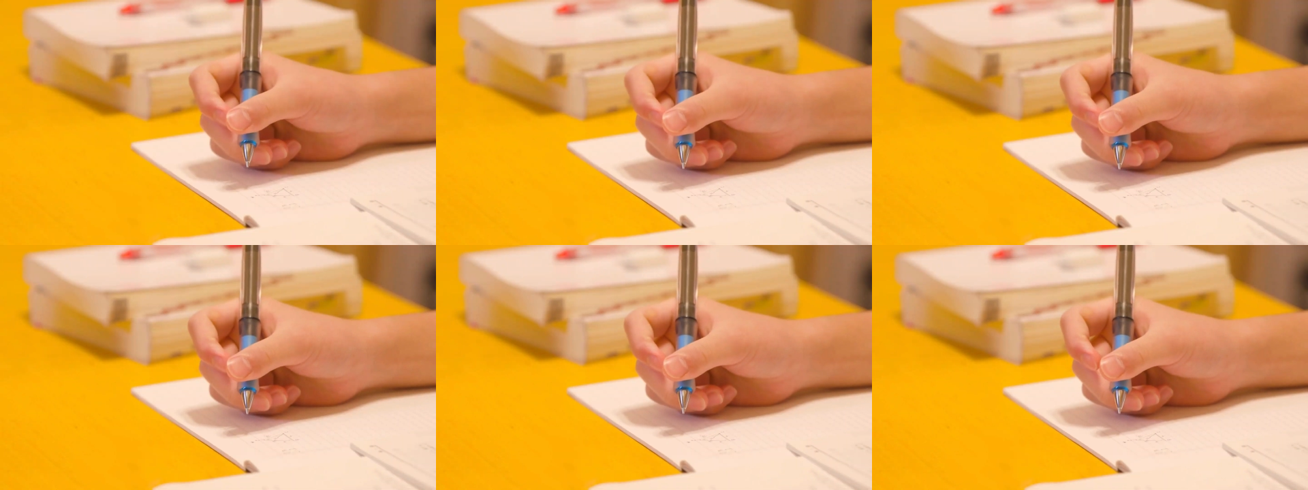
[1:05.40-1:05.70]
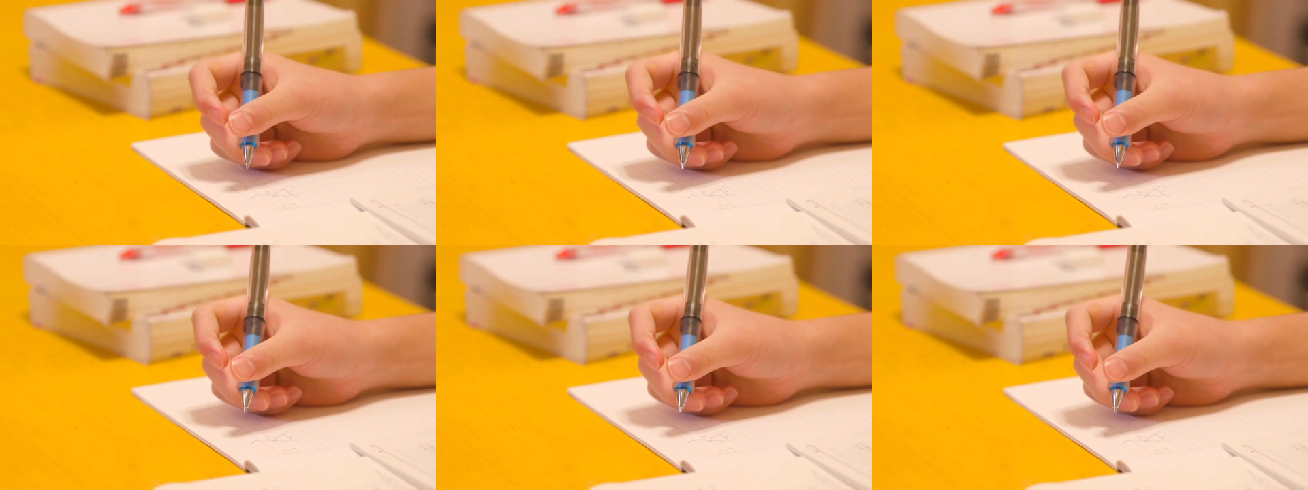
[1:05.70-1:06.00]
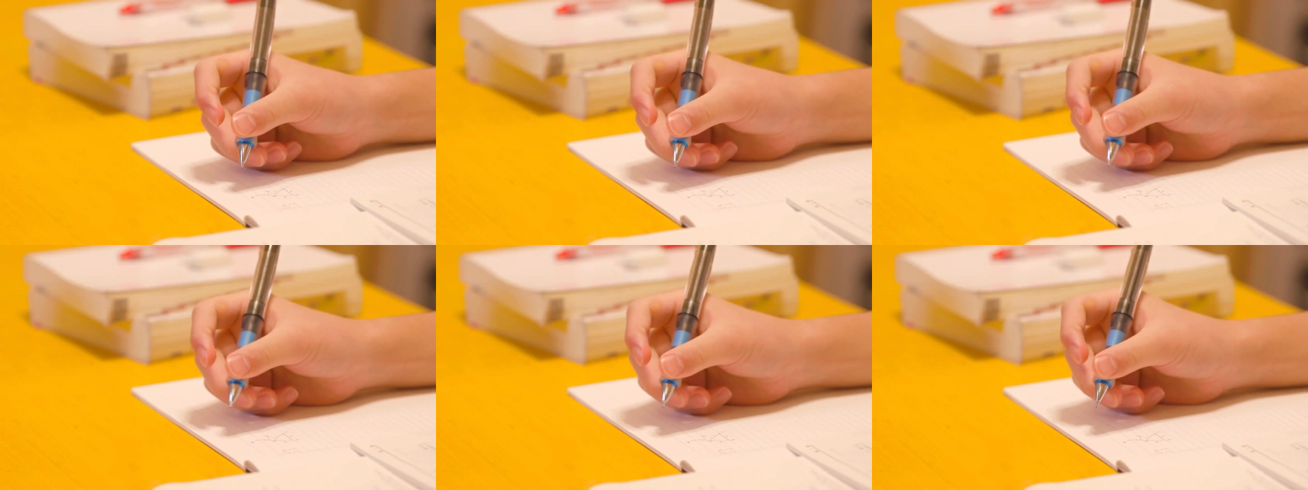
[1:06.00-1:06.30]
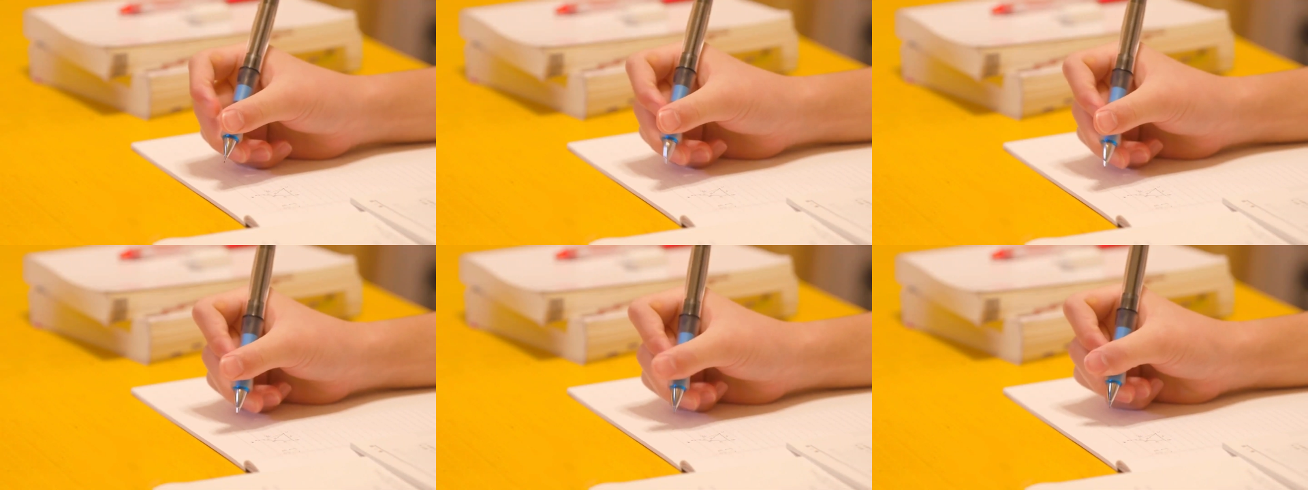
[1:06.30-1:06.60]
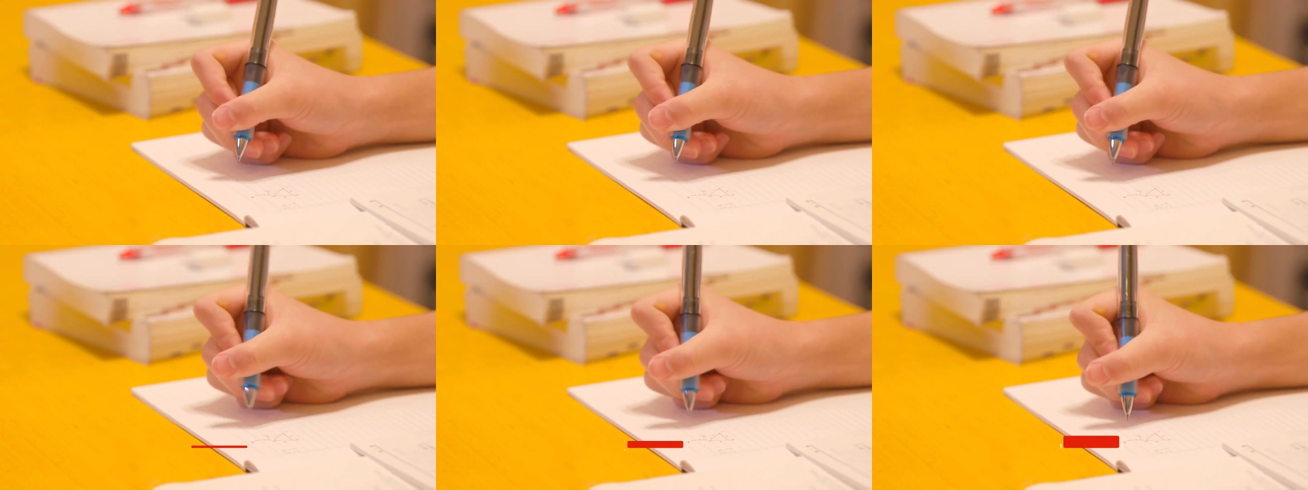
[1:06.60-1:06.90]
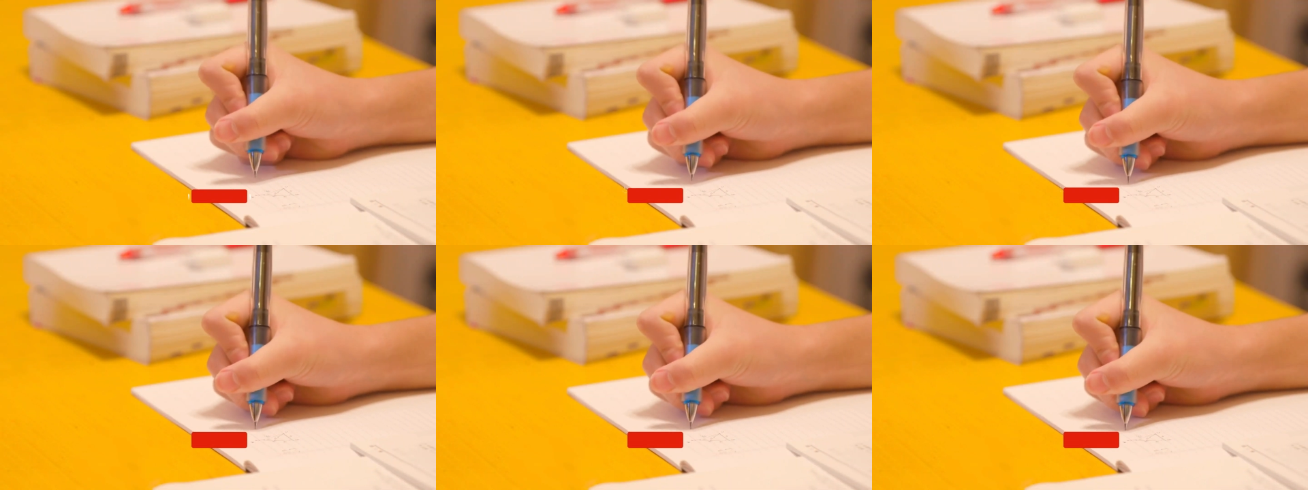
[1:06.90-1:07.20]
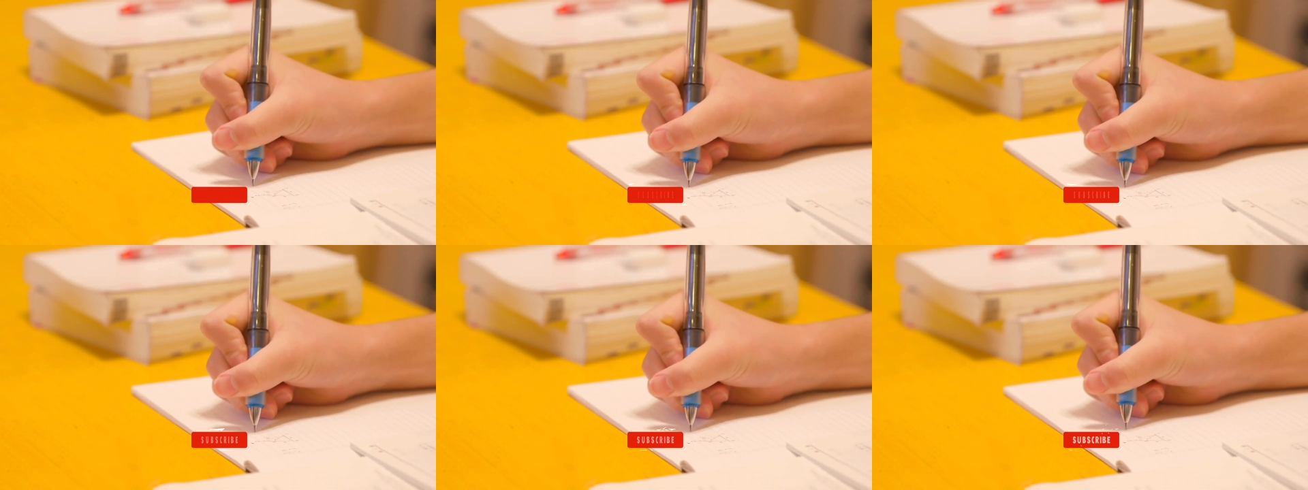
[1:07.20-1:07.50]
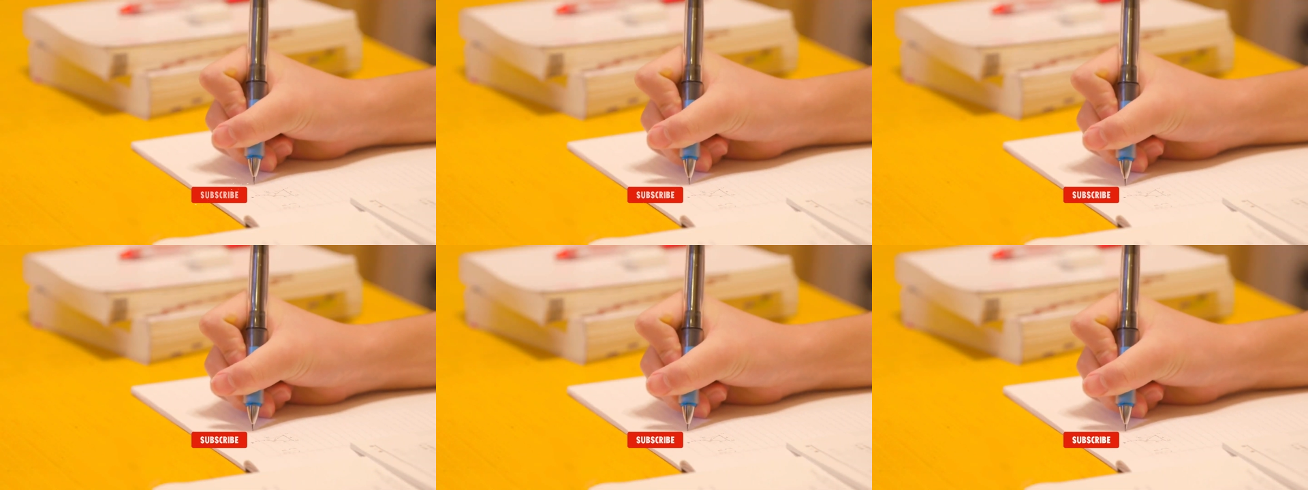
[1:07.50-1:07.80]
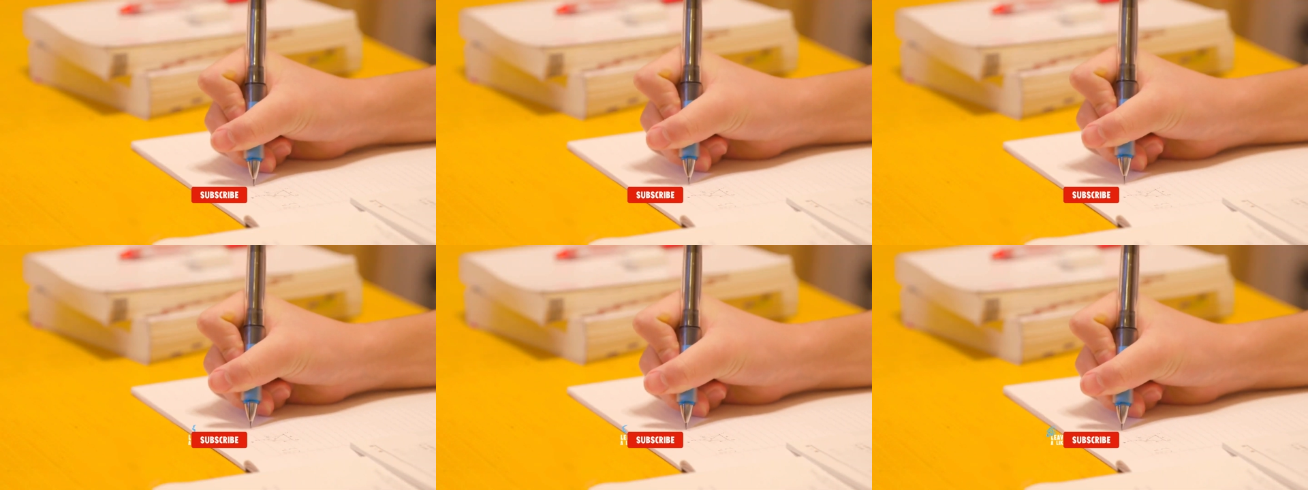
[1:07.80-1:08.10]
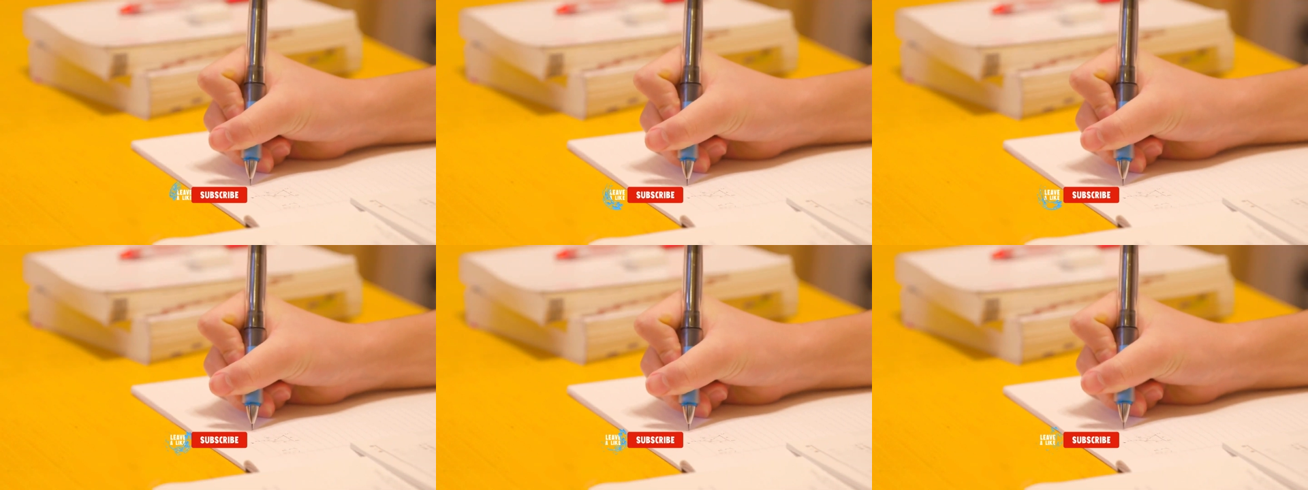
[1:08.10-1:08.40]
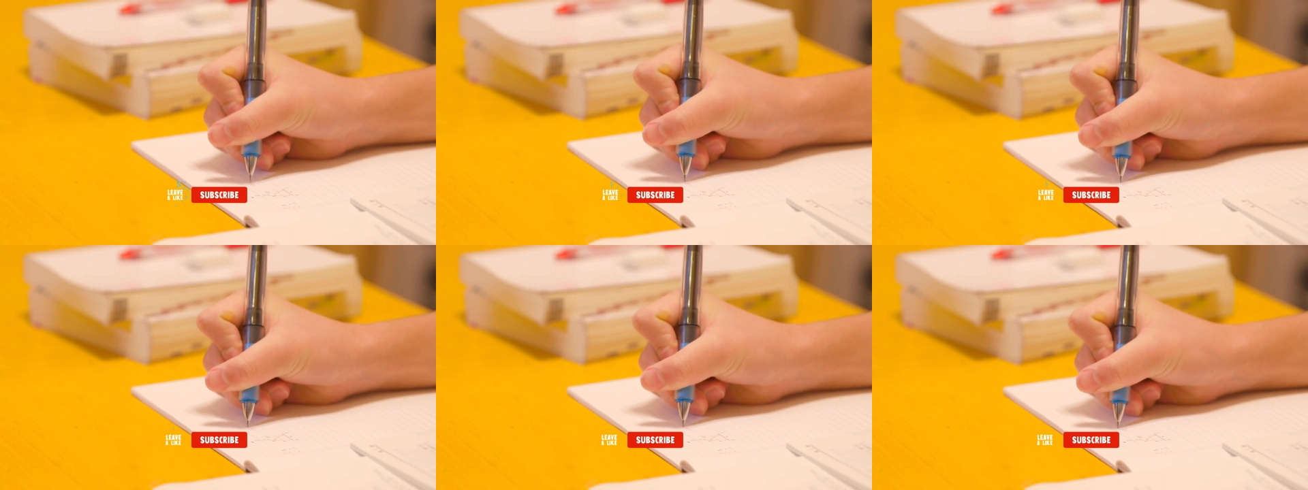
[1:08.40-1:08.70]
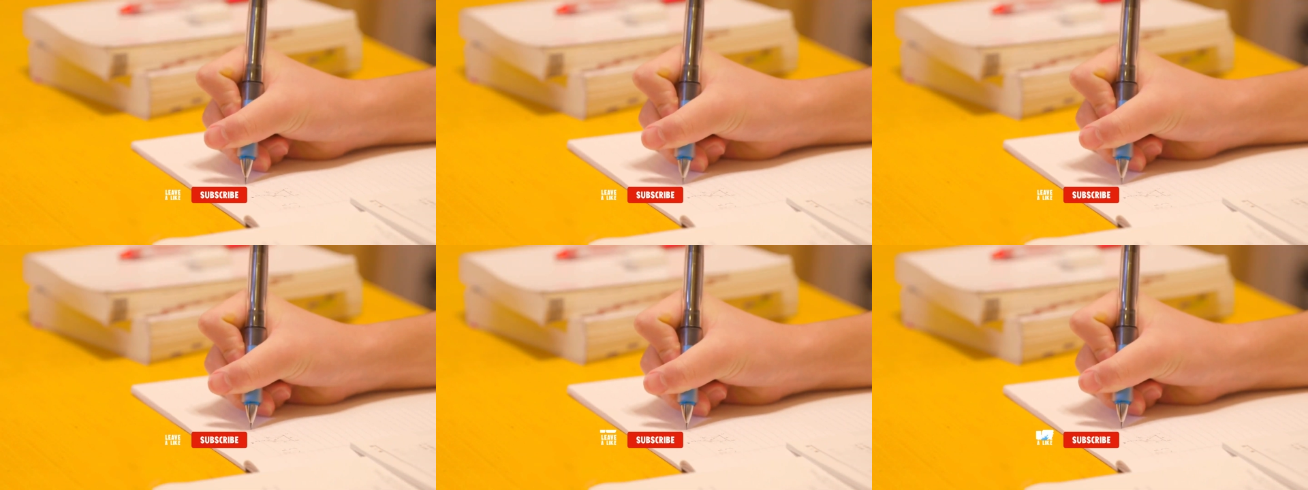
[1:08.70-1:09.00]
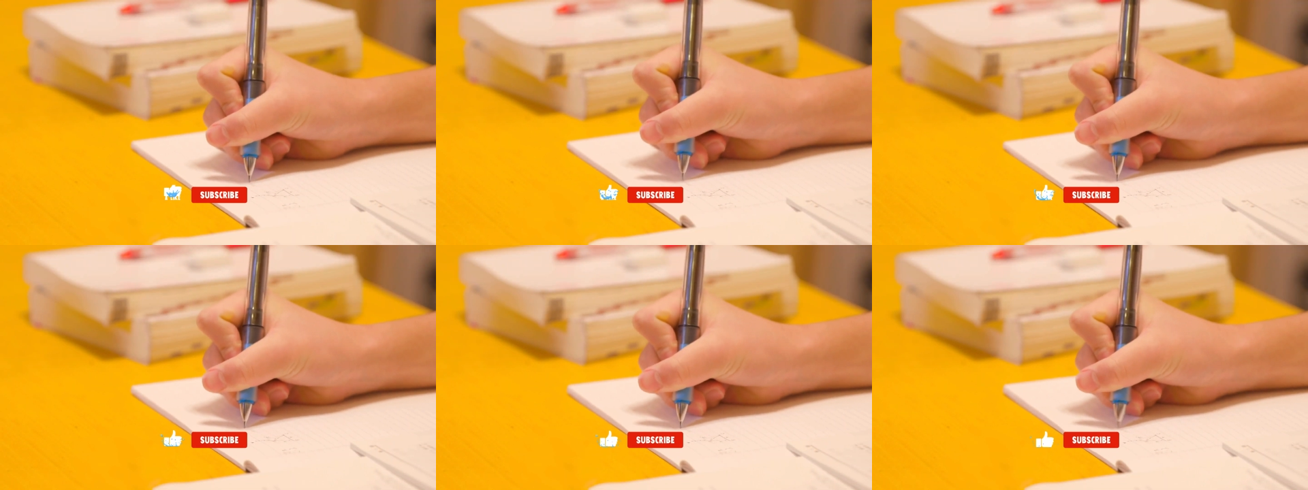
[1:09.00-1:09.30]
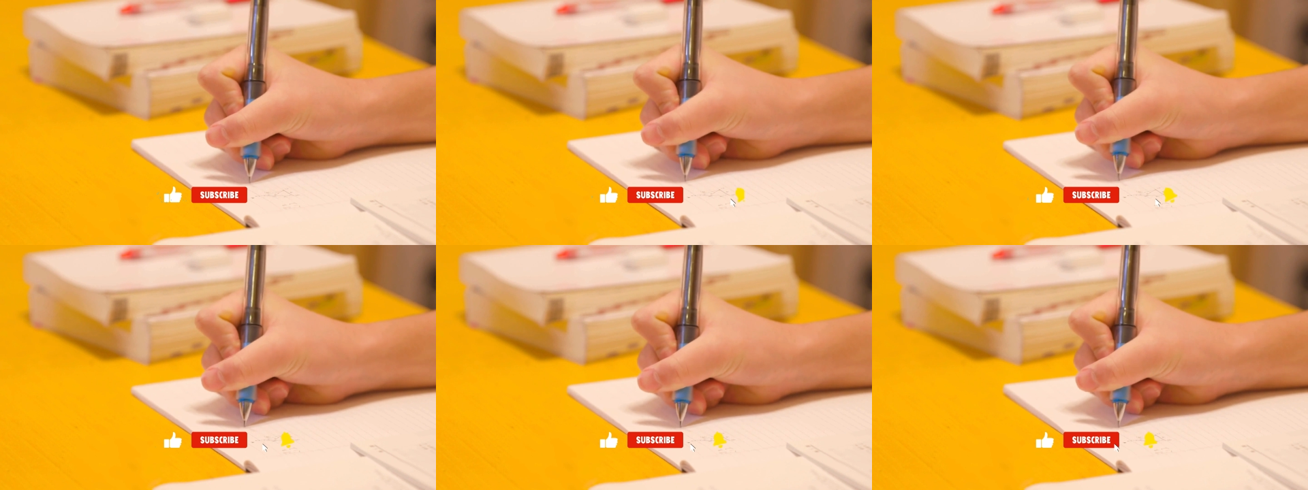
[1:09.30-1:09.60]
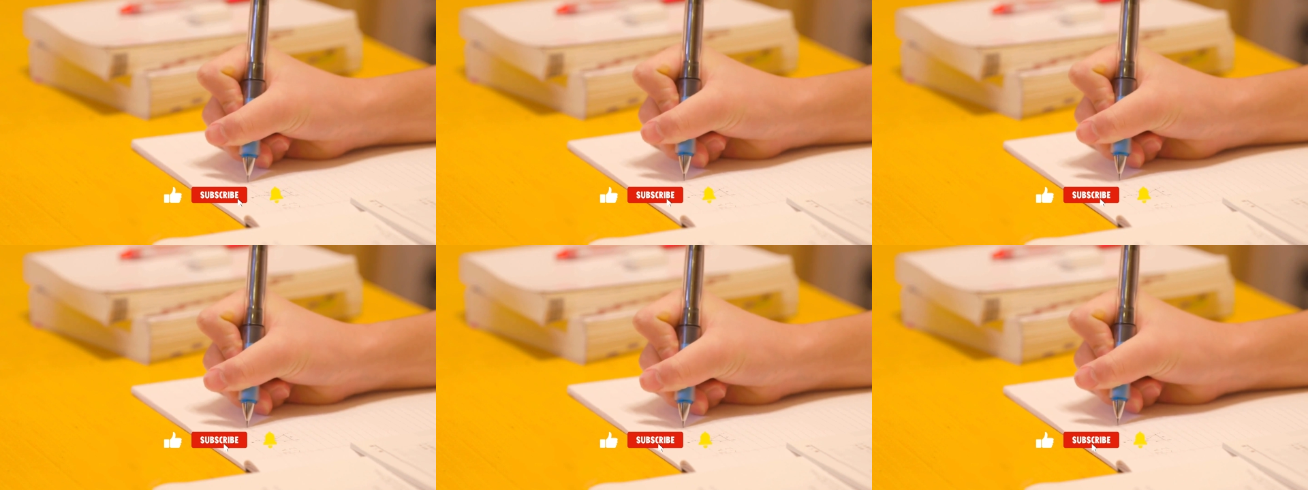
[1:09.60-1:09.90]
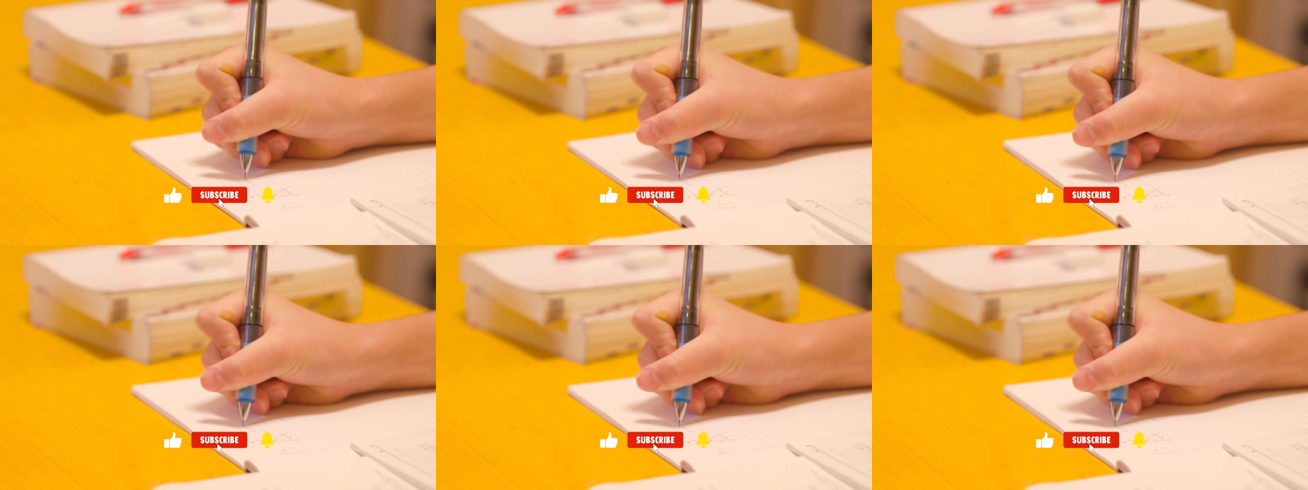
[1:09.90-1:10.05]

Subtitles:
Nobody's mouth can be seen.